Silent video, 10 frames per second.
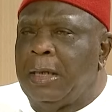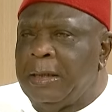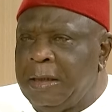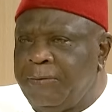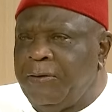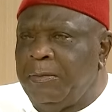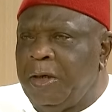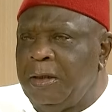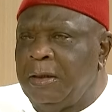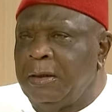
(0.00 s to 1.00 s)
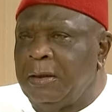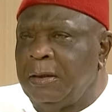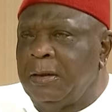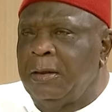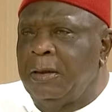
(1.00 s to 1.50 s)
and his family,
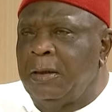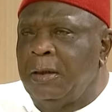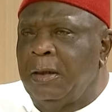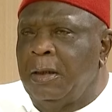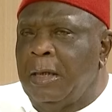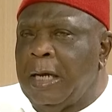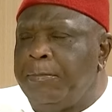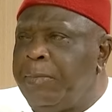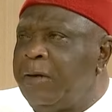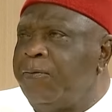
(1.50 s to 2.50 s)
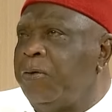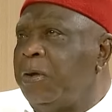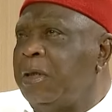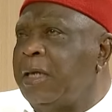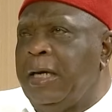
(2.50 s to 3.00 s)
apart
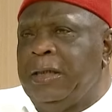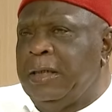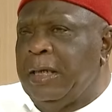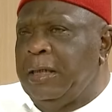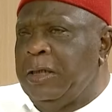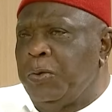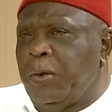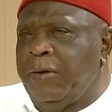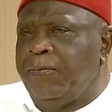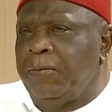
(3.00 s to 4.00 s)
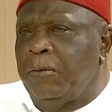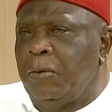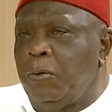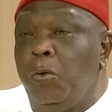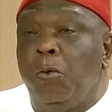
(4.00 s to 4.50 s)
from Clinton and his wife,
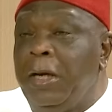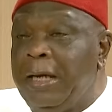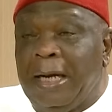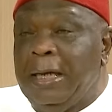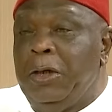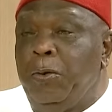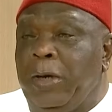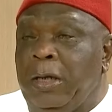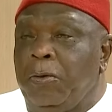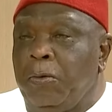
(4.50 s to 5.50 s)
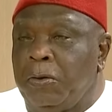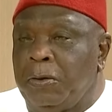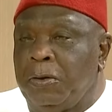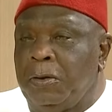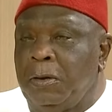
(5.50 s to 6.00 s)
no leader anywhere in the
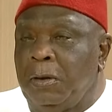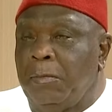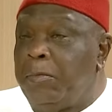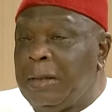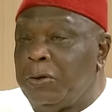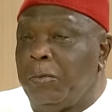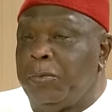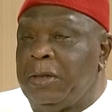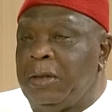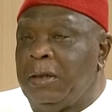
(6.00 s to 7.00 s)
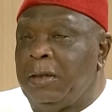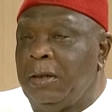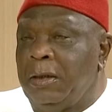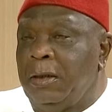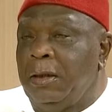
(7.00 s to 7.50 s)
world, past or present,
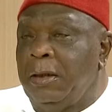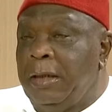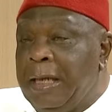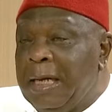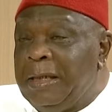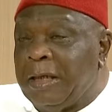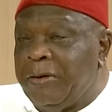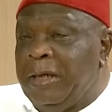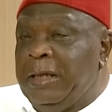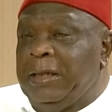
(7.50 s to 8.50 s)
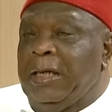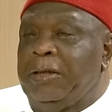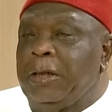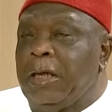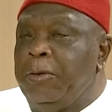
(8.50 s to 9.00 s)
nears the
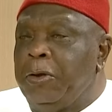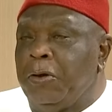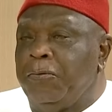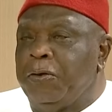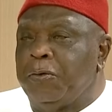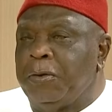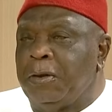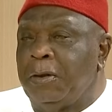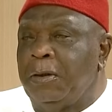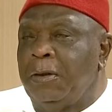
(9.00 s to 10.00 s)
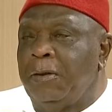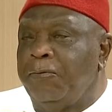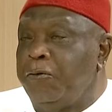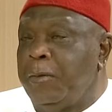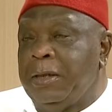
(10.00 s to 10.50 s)
credentials he came into office with.
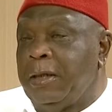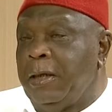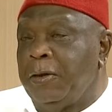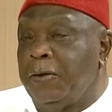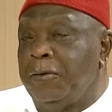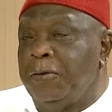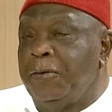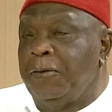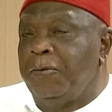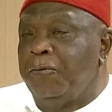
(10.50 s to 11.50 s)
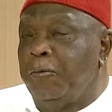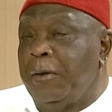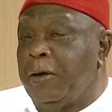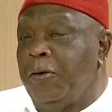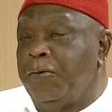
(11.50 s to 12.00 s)
Former senator,
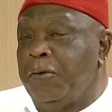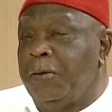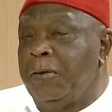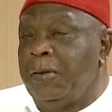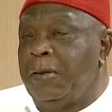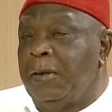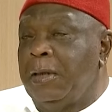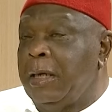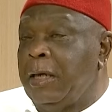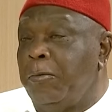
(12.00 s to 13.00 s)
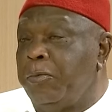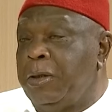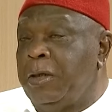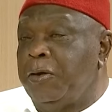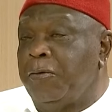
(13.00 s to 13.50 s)
former governor, and now
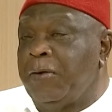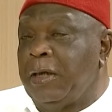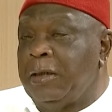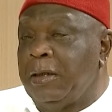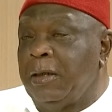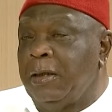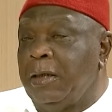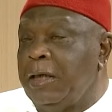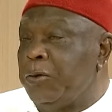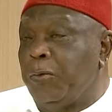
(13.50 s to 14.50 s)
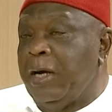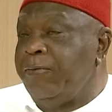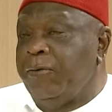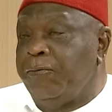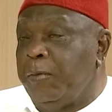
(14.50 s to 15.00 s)
president of Nigeria. His
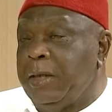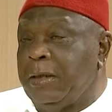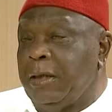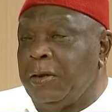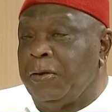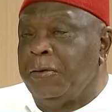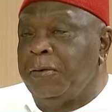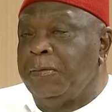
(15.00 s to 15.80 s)
wife, a former senator,